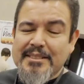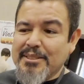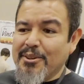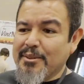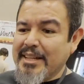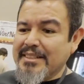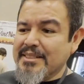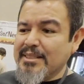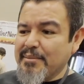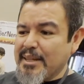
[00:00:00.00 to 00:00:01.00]
So, like with
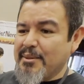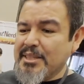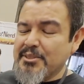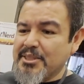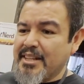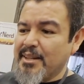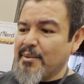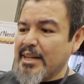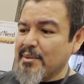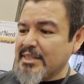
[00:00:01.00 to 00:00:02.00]
stuff that I was interested in
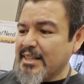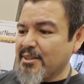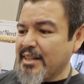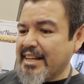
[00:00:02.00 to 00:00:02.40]
when I was little,